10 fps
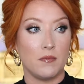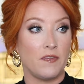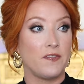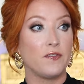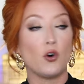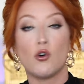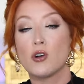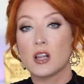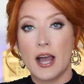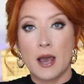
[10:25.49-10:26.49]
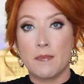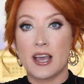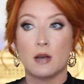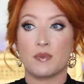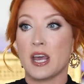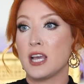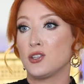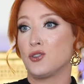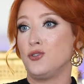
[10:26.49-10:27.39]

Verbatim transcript: full glam makeup days,